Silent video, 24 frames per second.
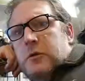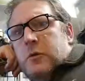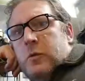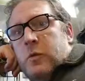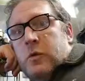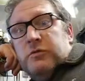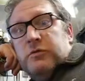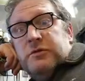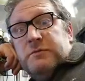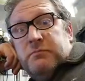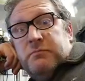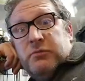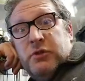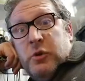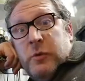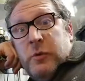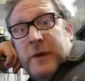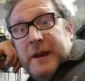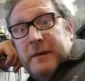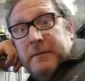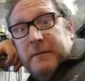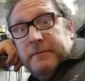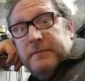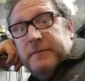What's
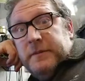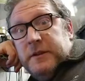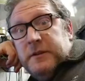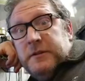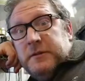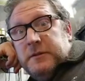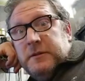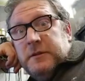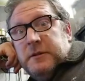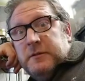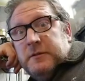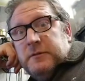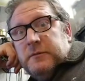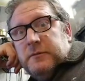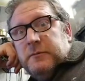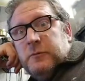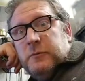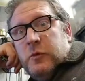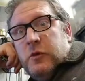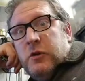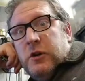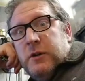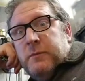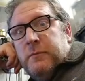brewing is
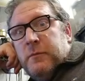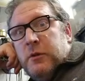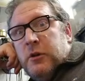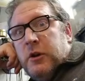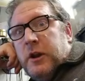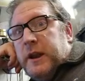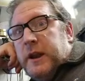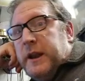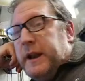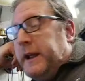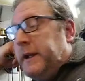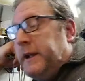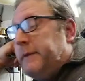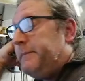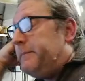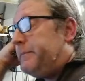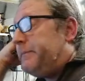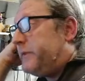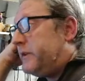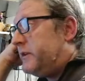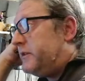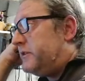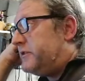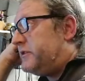what I'm looking at,
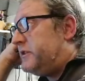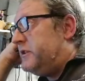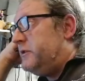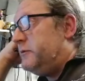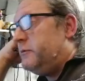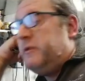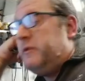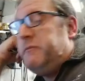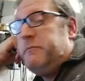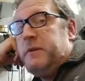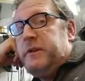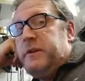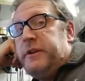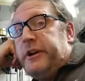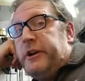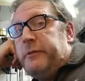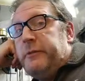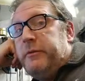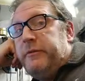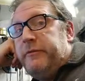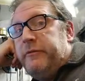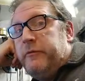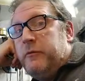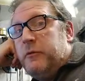and seeing we've been there
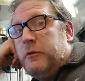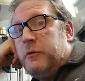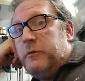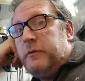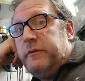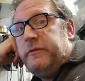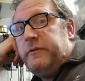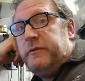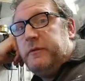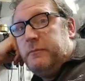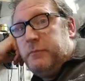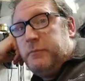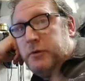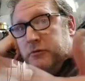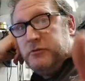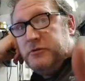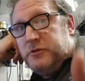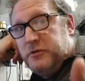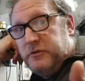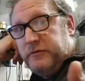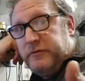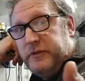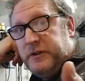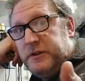before with the post
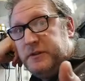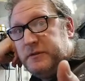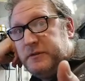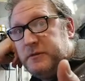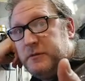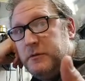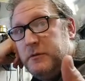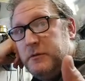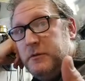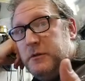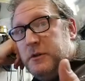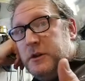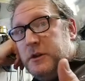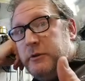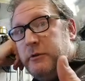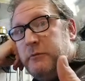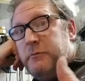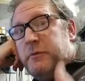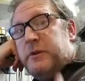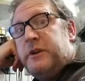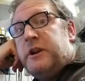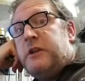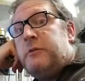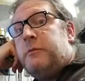office, we've
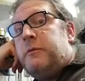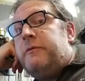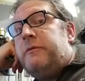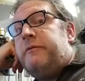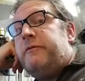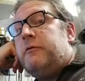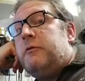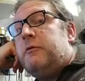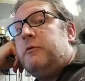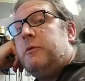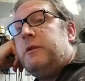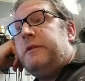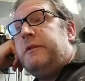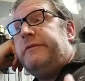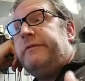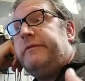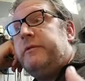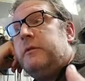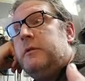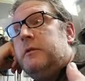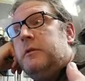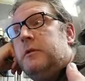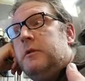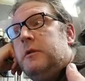been there before with